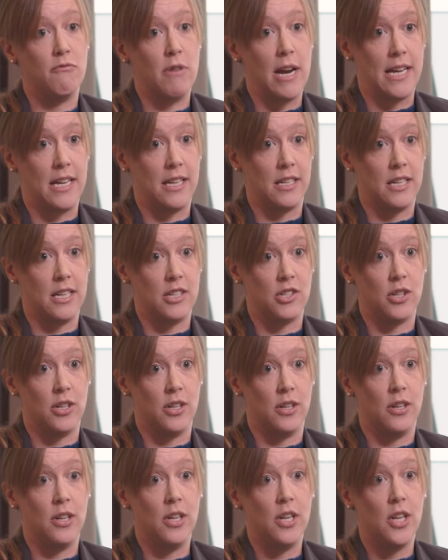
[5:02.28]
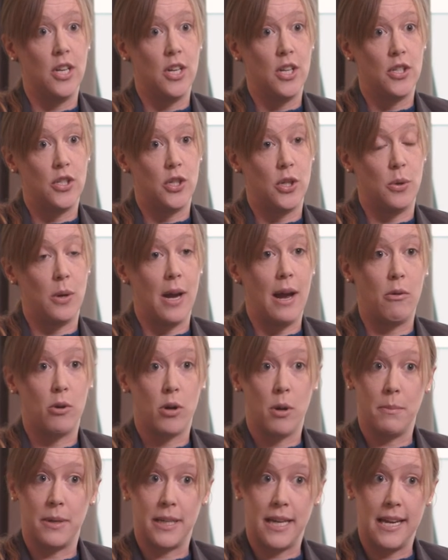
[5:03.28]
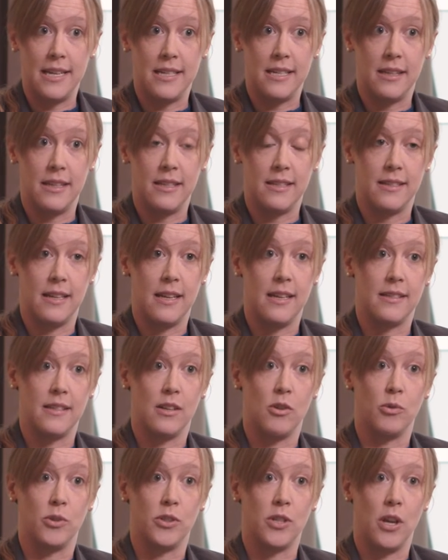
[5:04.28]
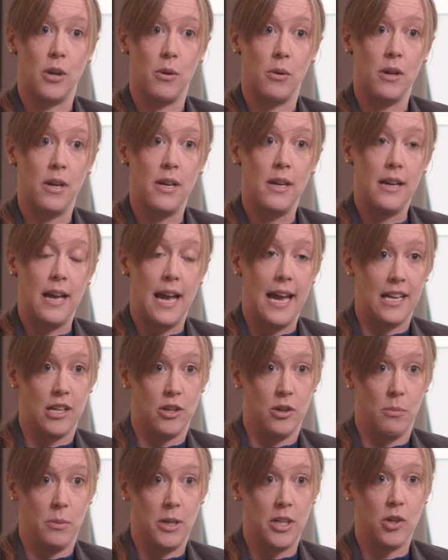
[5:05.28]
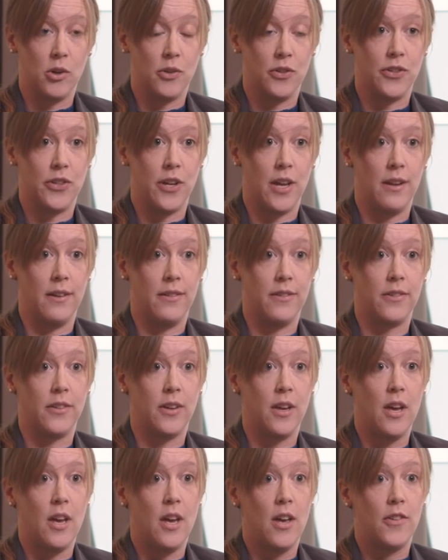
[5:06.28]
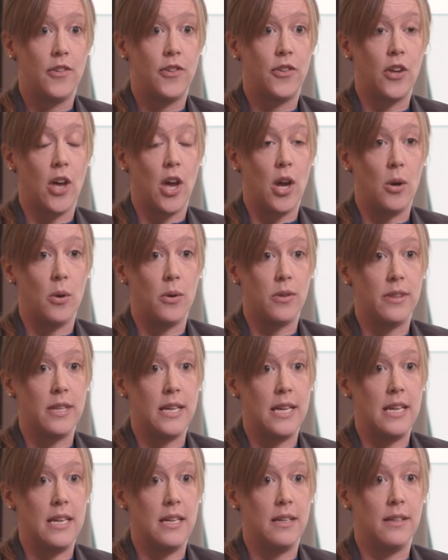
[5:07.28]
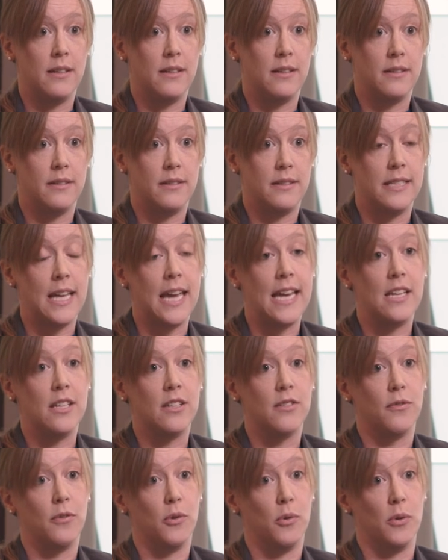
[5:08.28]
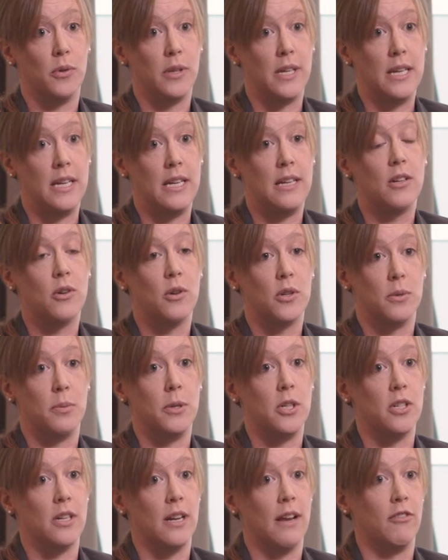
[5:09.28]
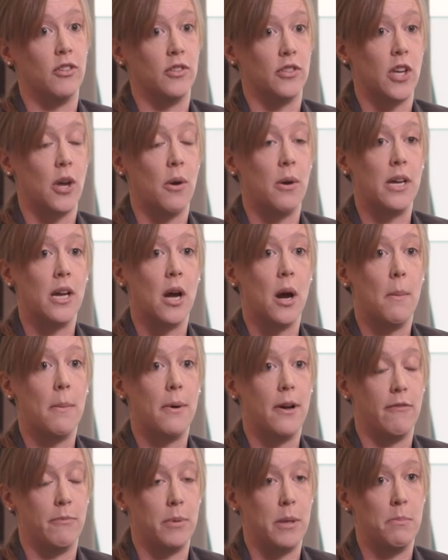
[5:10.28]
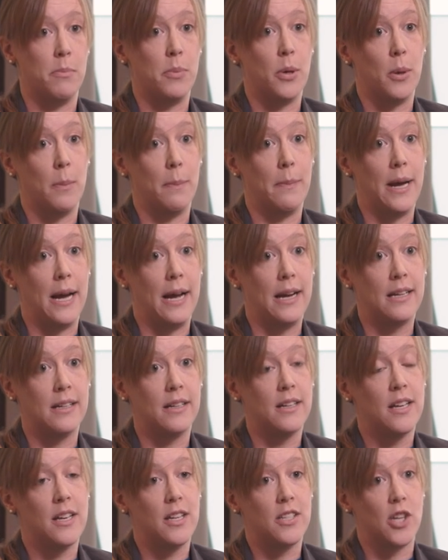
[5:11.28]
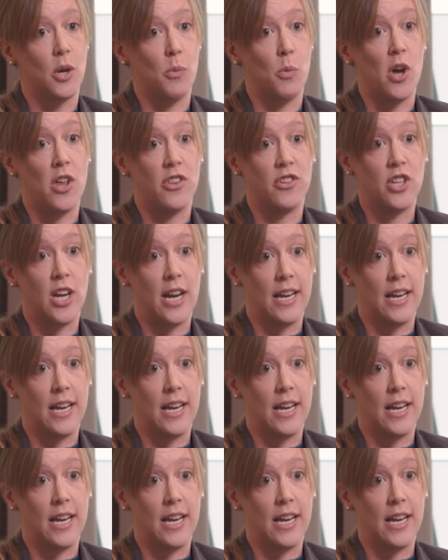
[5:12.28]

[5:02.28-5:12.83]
in recognition to how complicated this is and also economic concerns. So the dates for the contribution levels going up have been put back, so worth